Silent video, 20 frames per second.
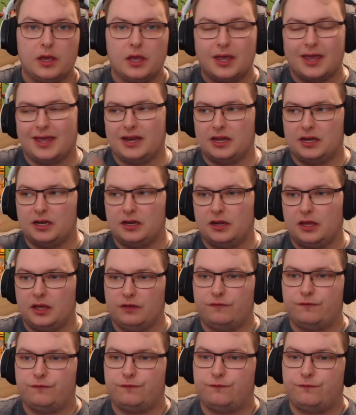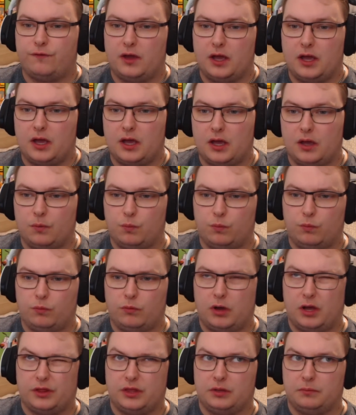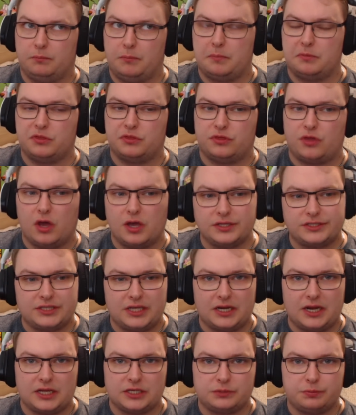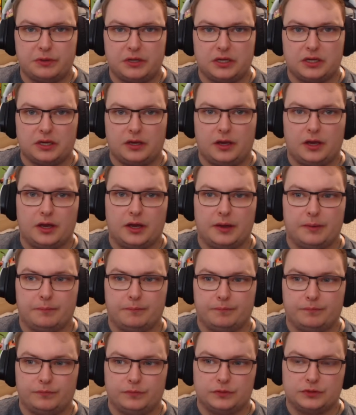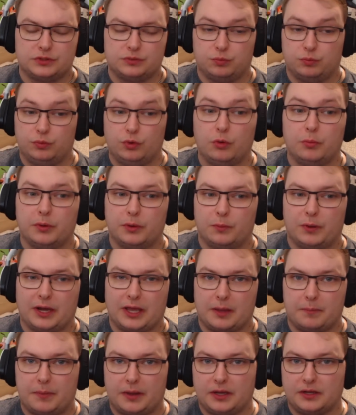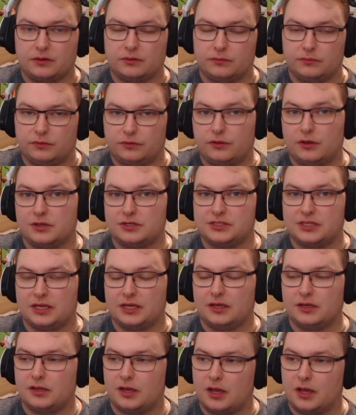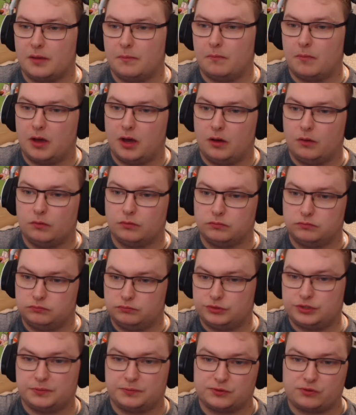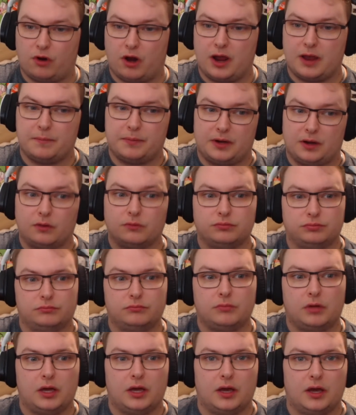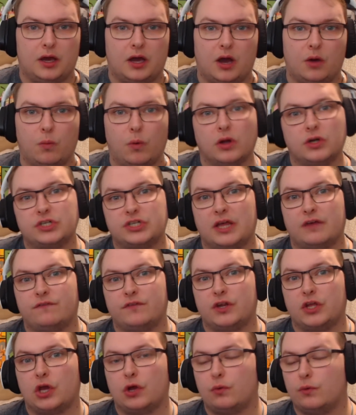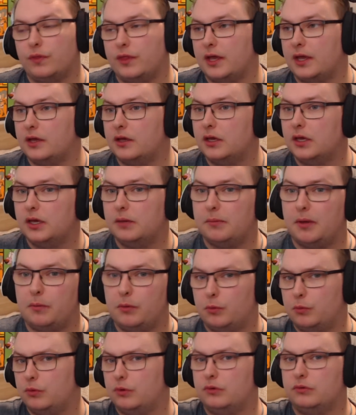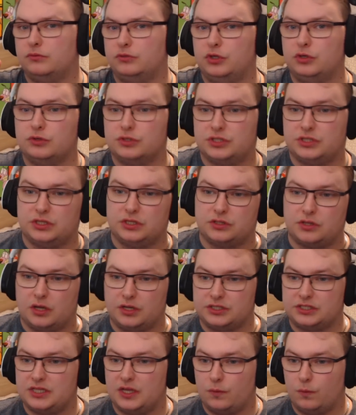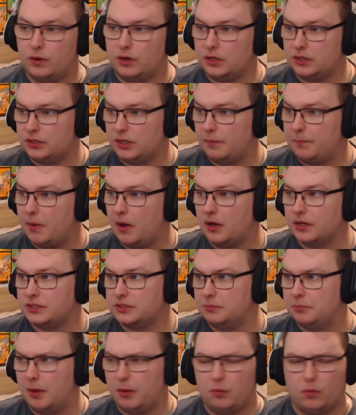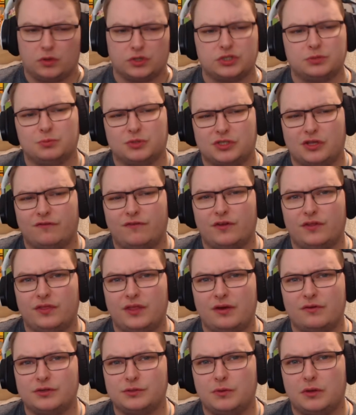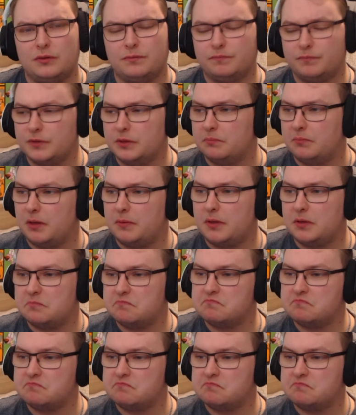And then if I think maybe Thursday next week, it's normally when I get paid on Thursday, I'll subscribe and I'll watch that video on there. Maybe we'll use the Dance Network pass and maybe watch some stuff on there as well. Maybe.